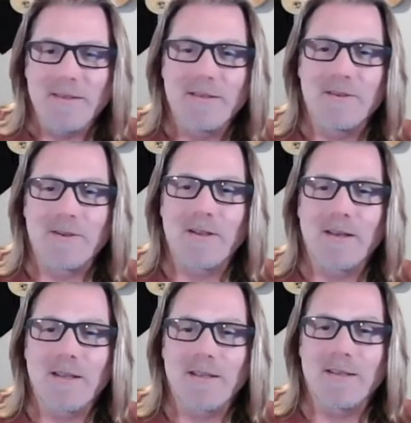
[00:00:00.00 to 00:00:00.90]
you're
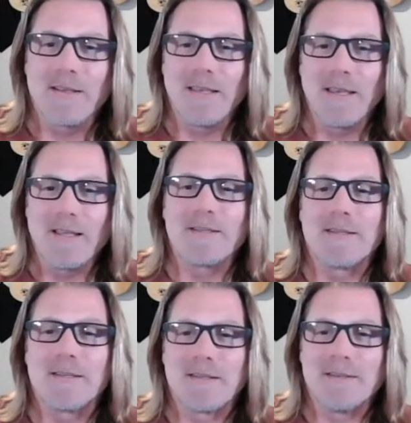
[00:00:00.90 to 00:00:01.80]
going to
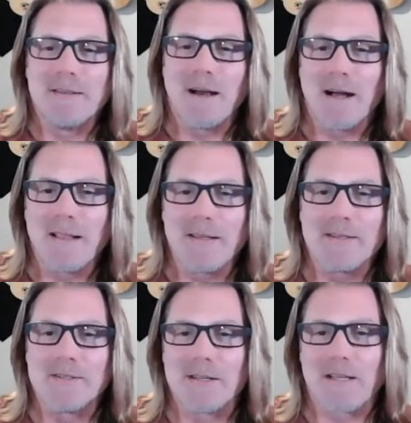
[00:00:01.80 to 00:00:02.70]
get
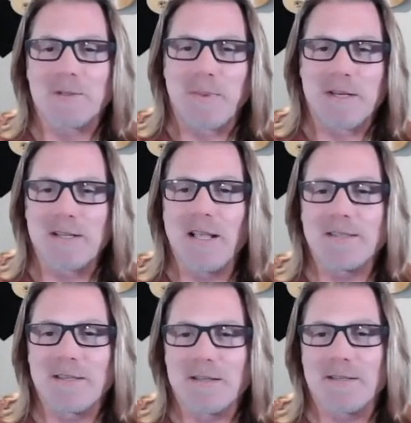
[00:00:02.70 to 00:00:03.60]
knowledge, like
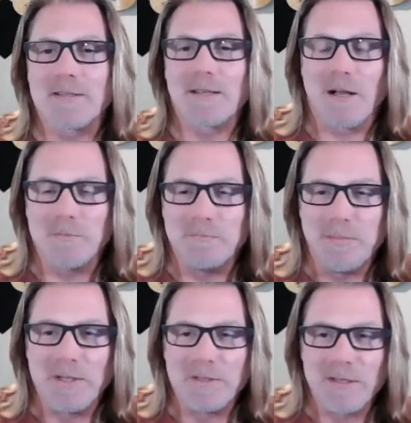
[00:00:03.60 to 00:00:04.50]
specialized knowledge on
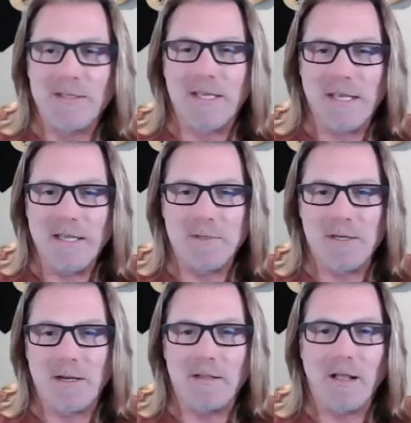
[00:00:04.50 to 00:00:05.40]
building teams
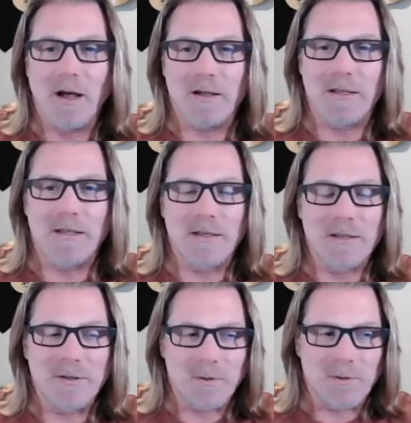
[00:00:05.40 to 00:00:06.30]
and unlocking
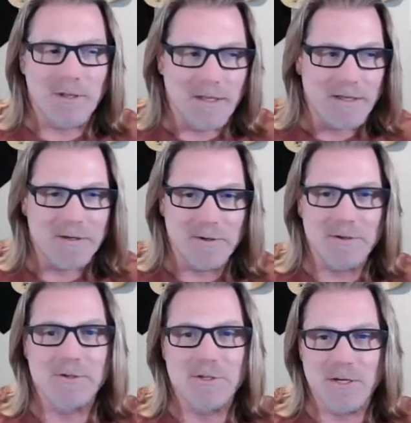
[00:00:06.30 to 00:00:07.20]
your
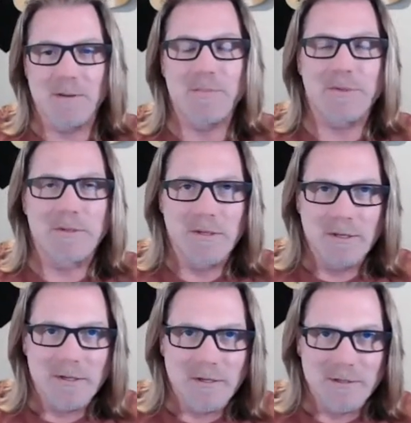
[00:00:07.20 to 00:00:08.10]
leadership
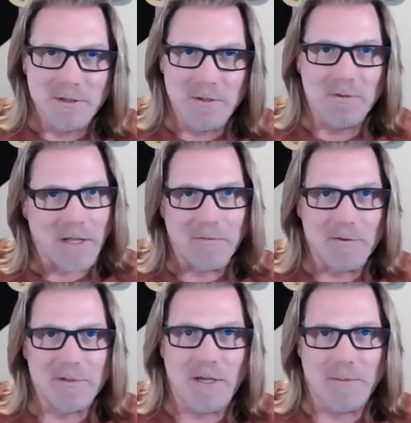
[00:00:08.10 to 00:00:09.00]
to new
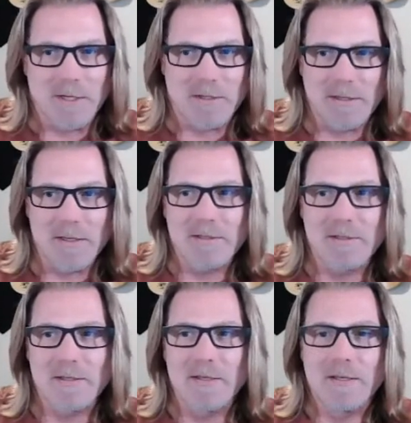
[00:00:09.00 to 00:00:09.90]
levels coming to
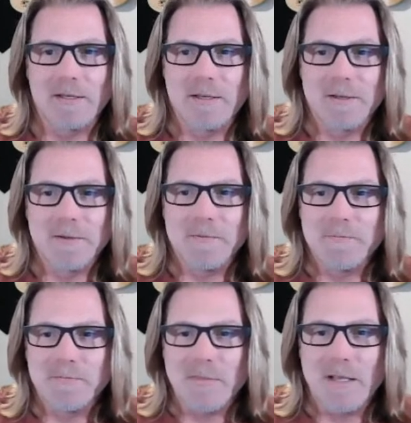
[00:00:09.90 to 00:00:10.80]
this.
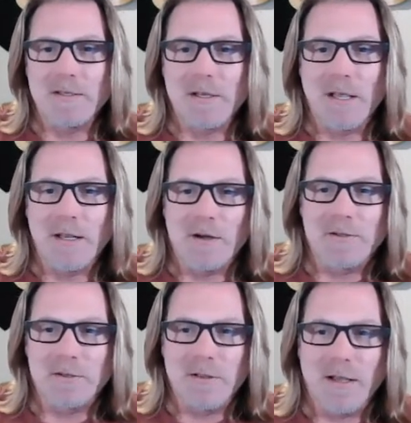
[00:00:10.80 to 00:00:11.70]
And
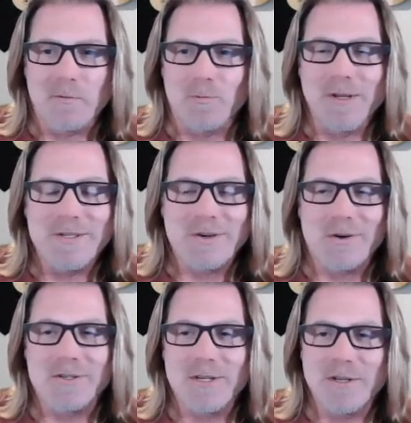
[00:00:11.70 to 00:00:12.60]
also like
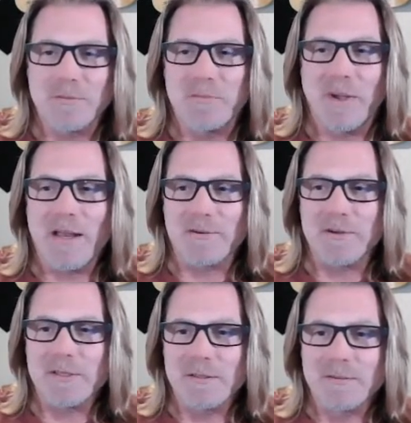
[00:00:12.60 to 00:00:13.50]
recharging your
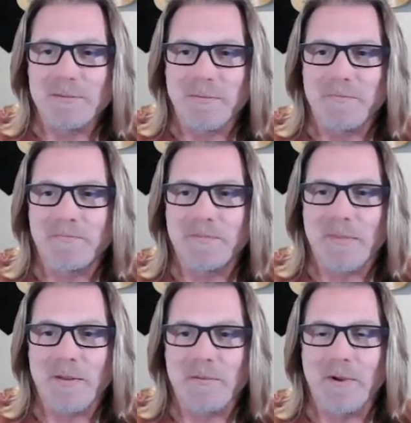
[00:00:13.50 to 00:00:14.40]
batteries,
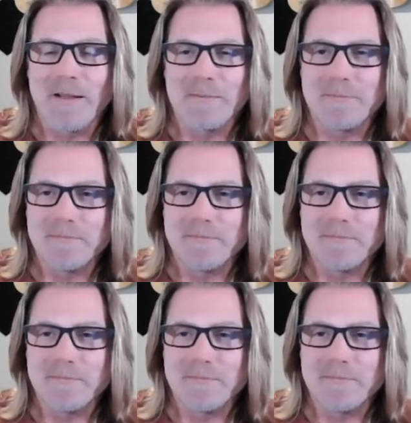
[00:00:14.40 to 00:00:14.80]
right?